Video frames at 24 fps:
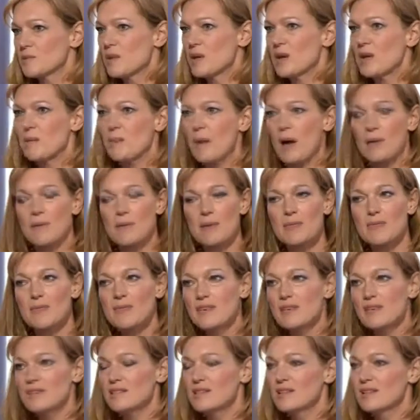minute, but I mean,
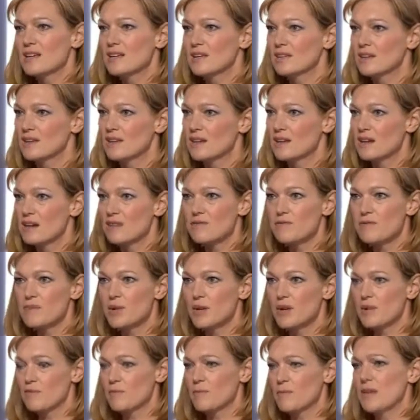this year the
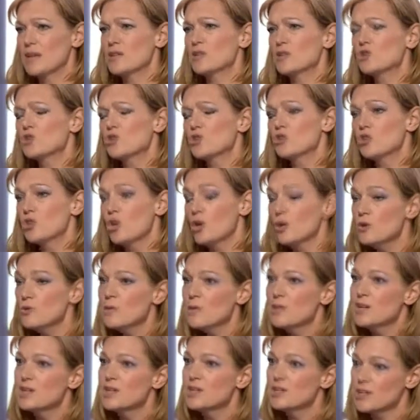government have made so
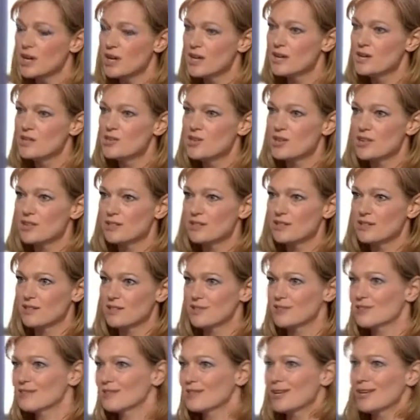many changes to the
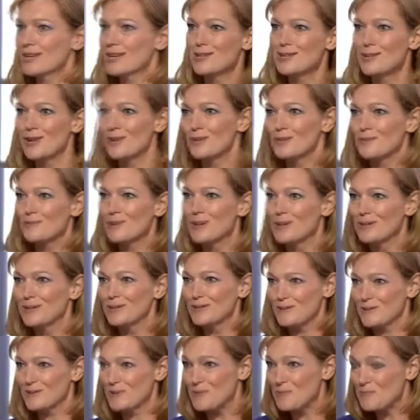staid old world
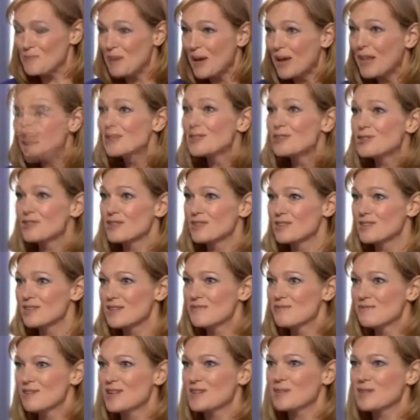of sort of pensions and
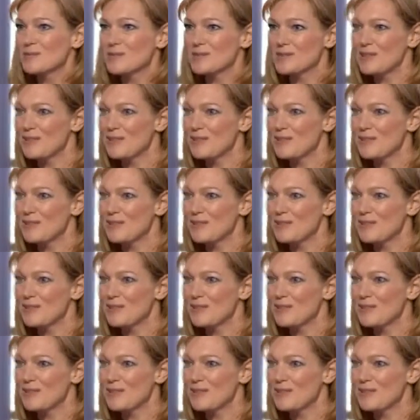investments.